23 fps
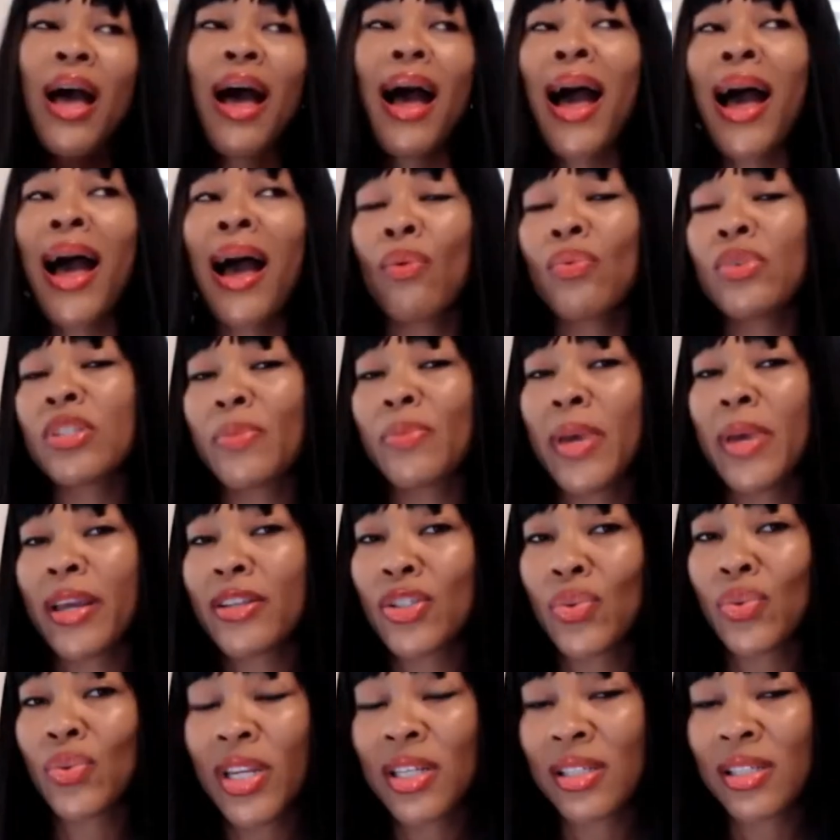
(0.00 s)
I was making
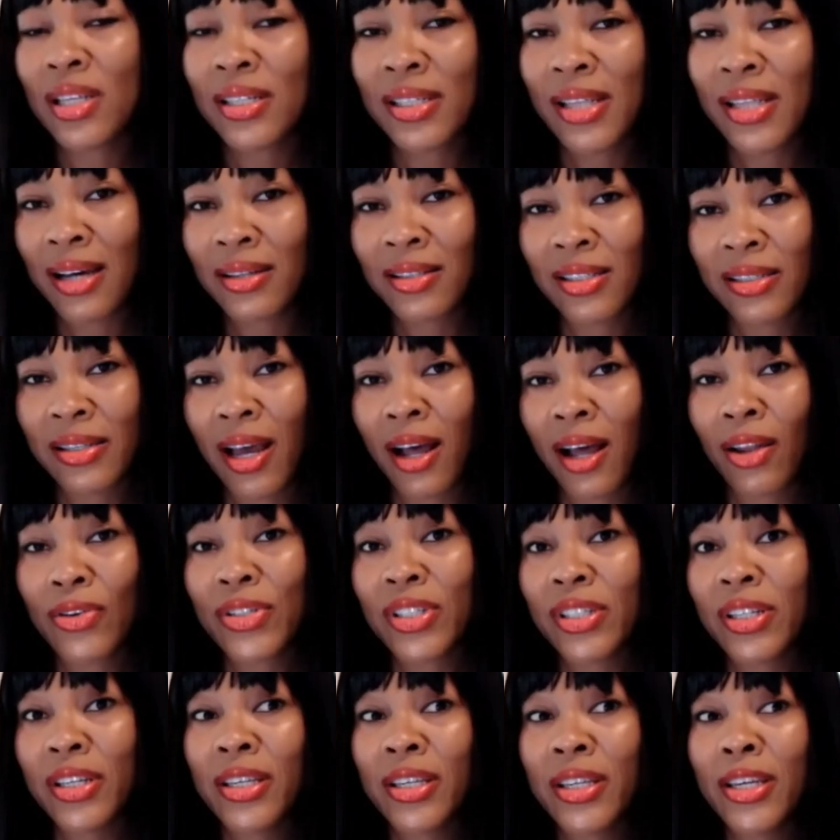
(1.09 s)

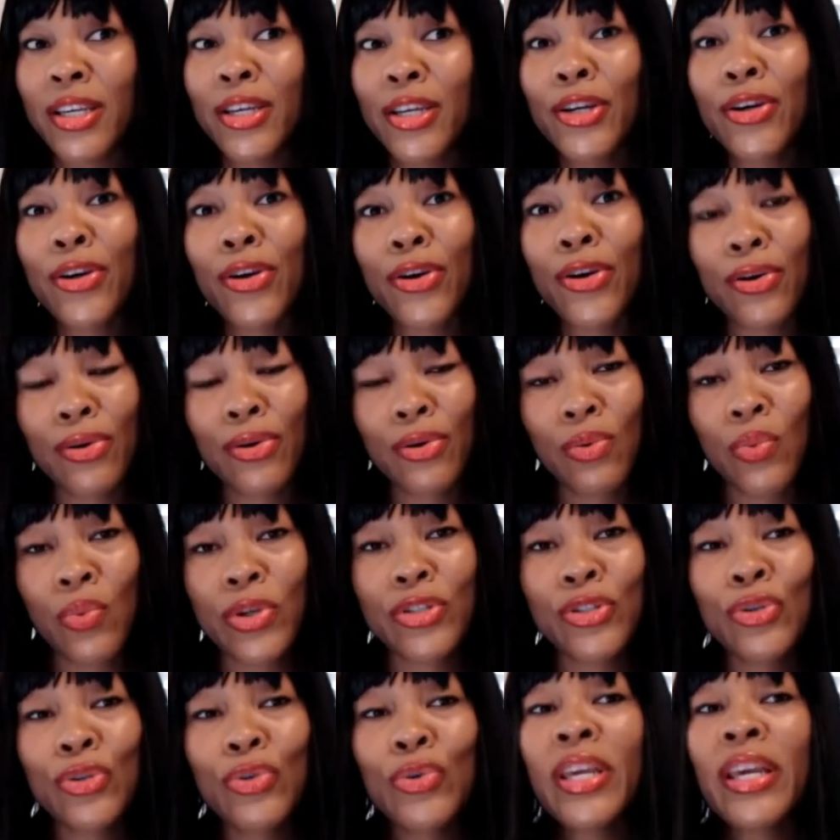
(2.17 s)
$26,000 a year with
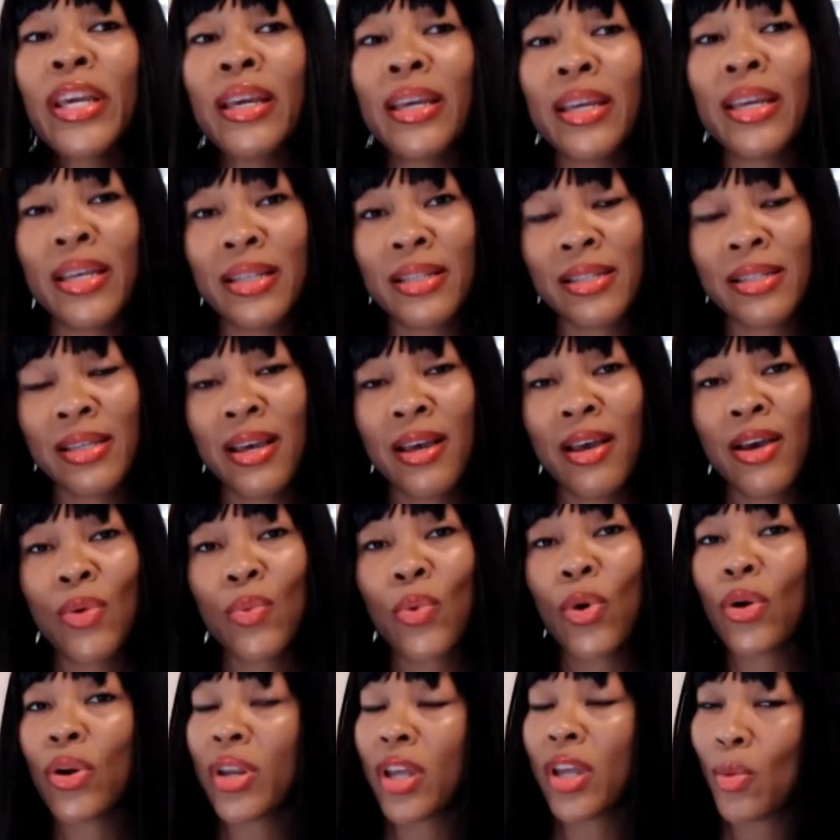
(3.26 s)
two kids
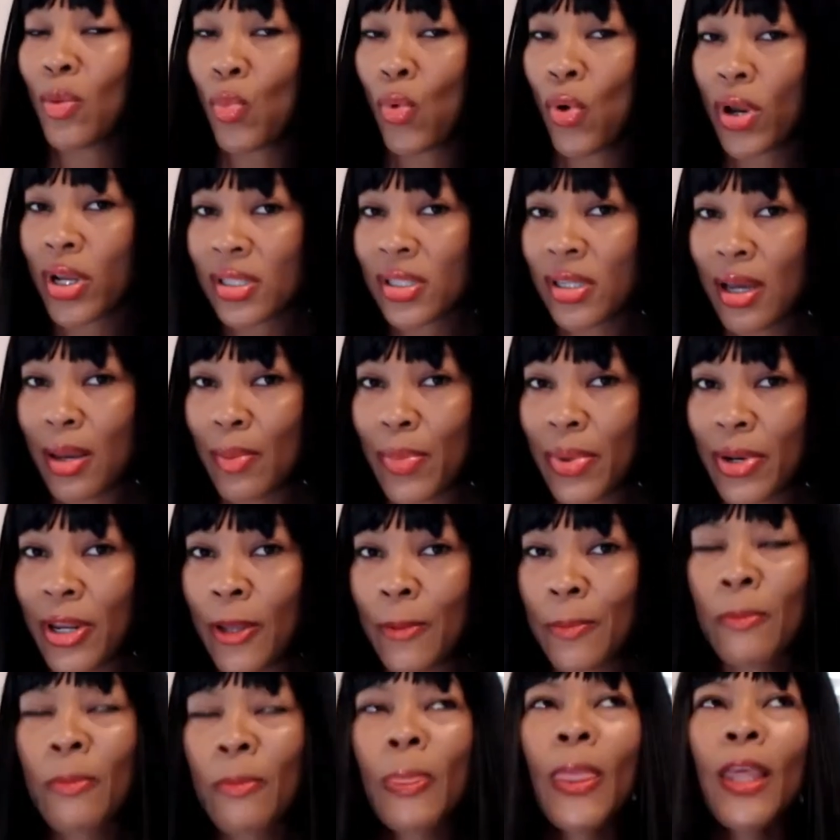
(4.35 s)
working at a mortgage company.
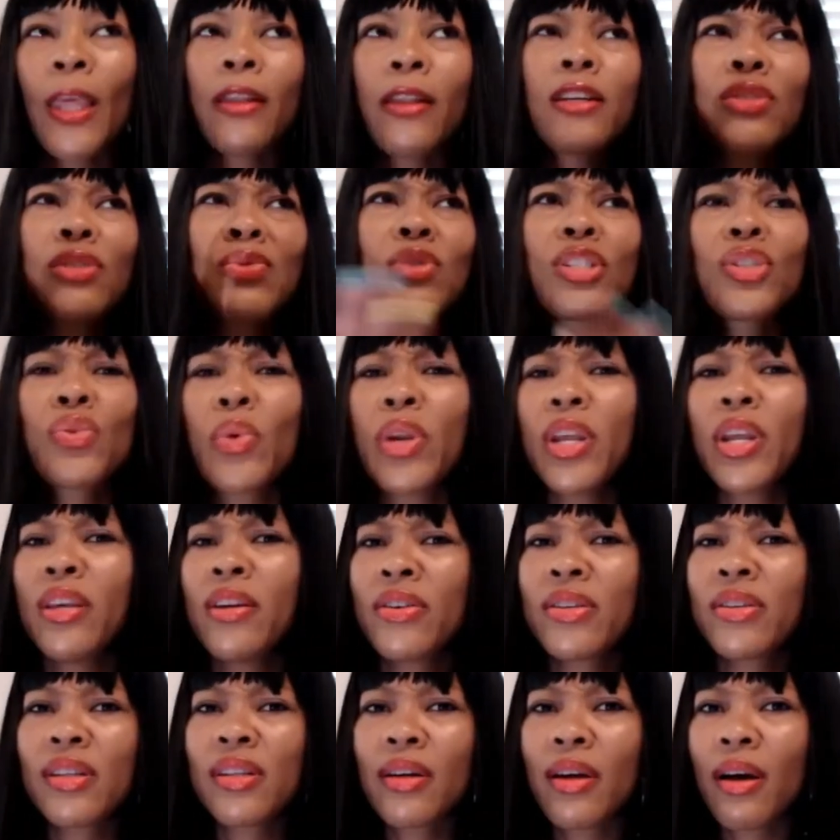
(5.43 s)
Mm-hmm. This was 20
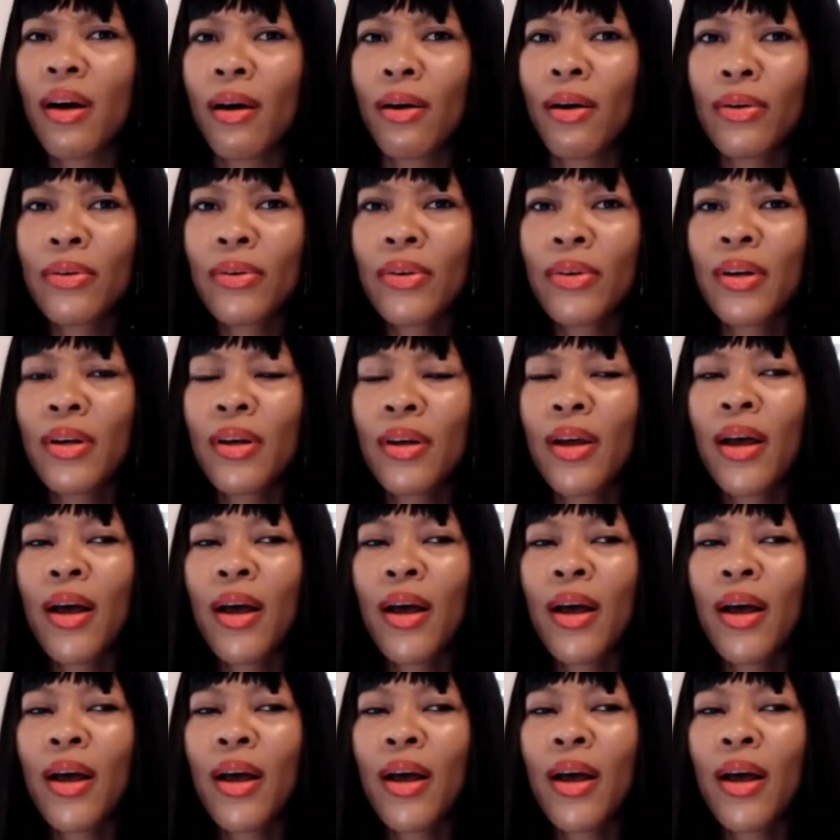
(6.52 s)
years ago. Mm-hmm.